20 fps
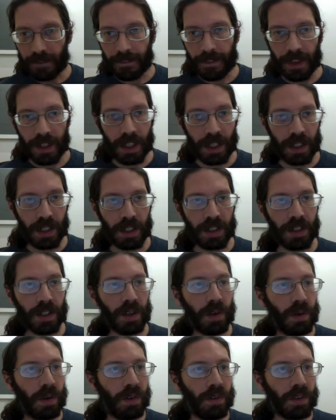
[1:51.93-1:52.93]
and go
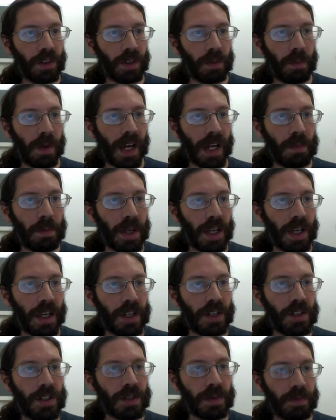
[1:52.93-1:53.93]
over to my
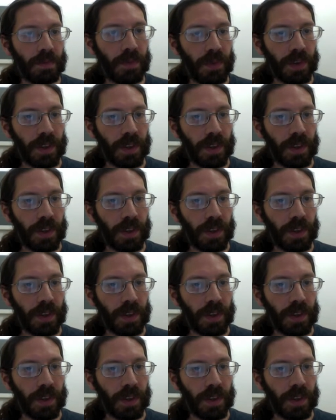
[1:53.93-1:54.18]
page